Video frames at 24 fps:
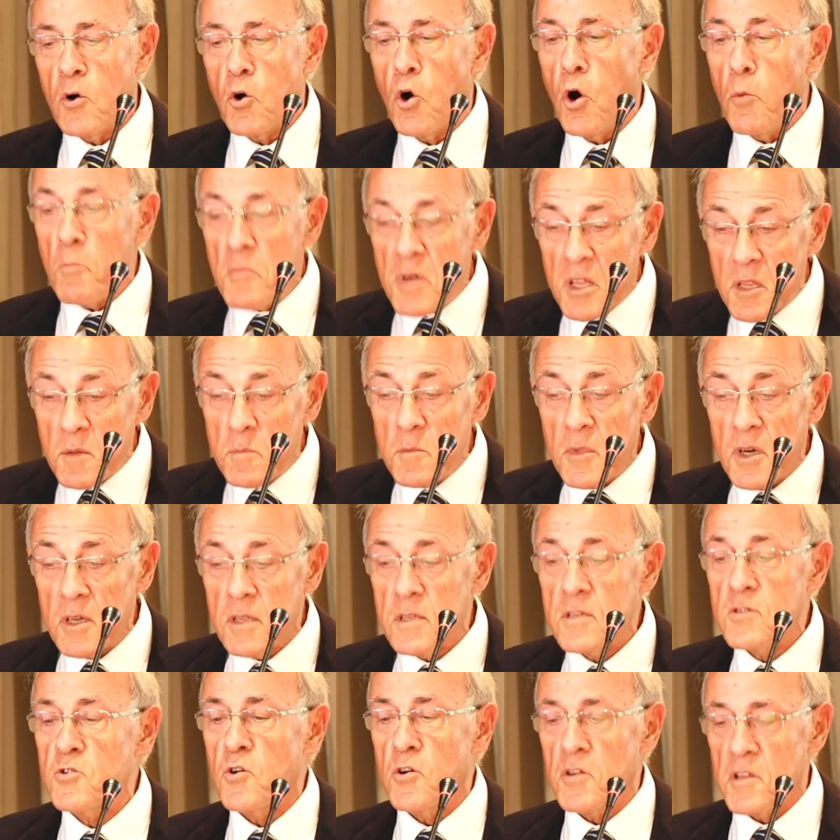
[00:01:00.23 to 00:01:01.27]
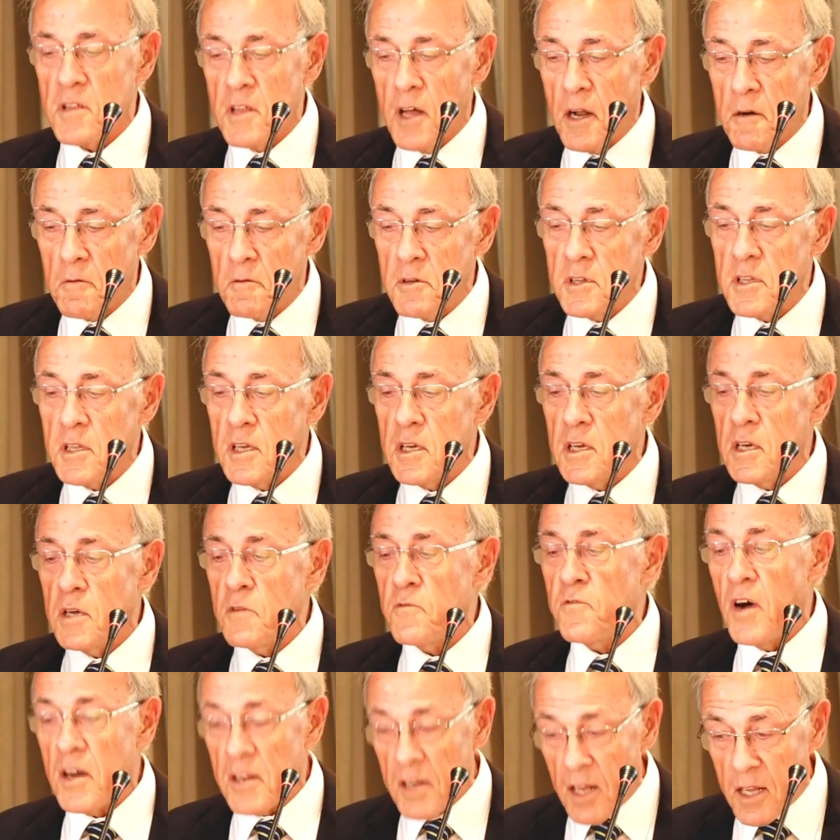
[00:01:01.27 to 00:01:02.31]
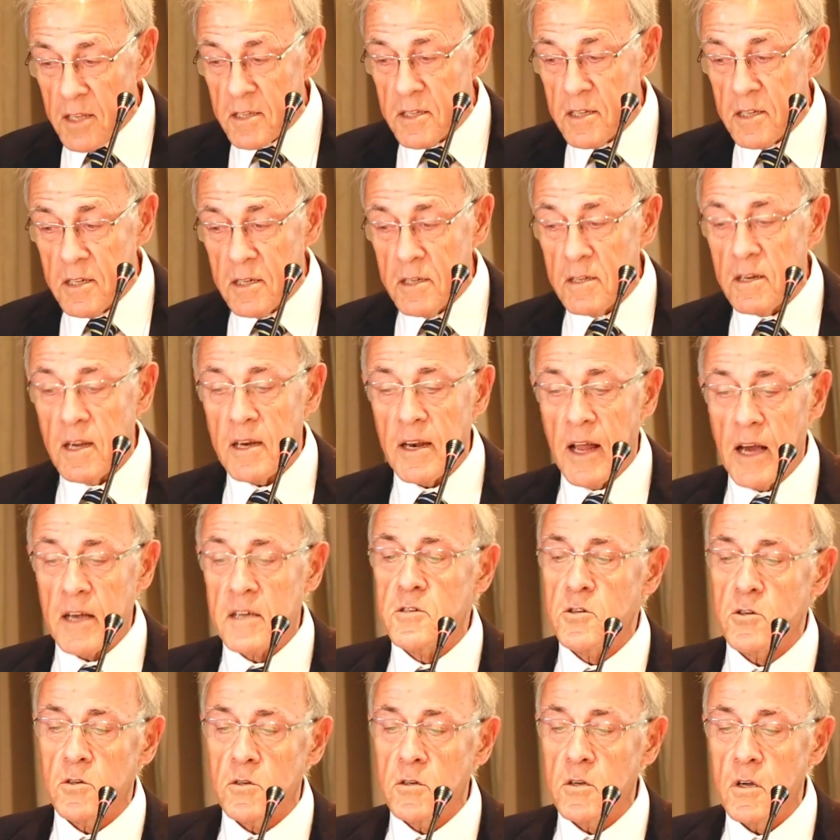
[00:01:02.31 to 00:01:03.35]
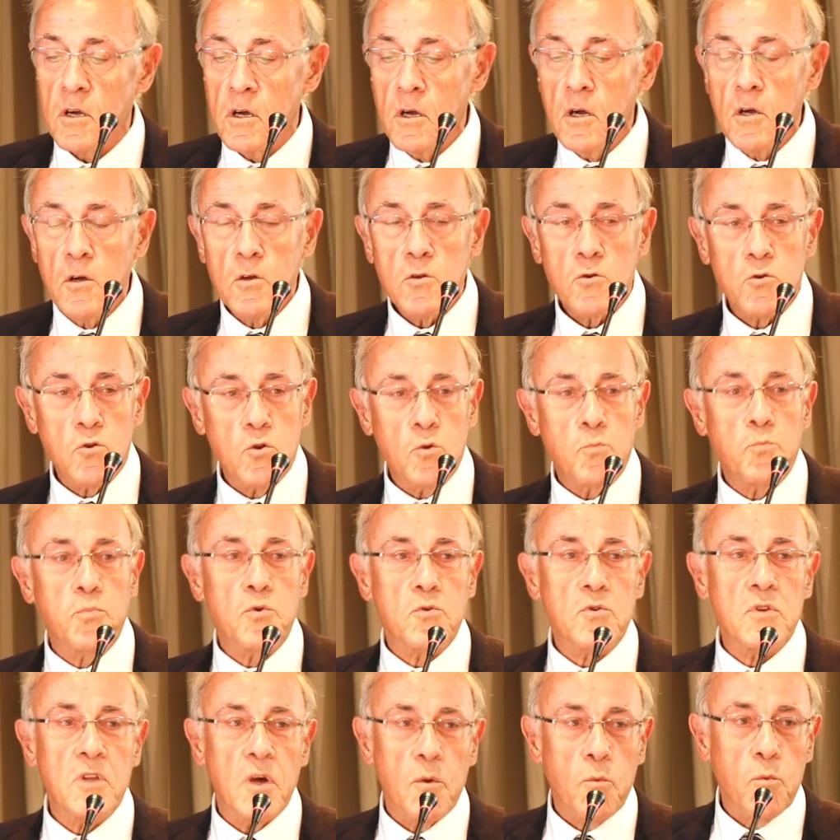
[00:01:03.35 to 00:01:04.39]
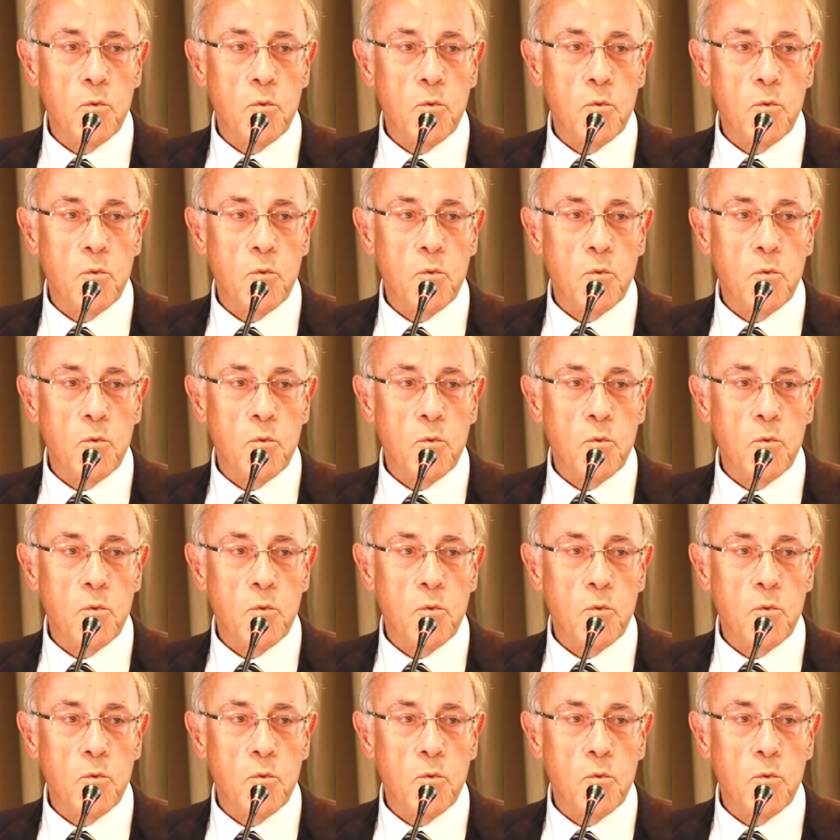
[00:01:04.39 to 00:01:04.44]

commitment, solidarity, financing, and action to put the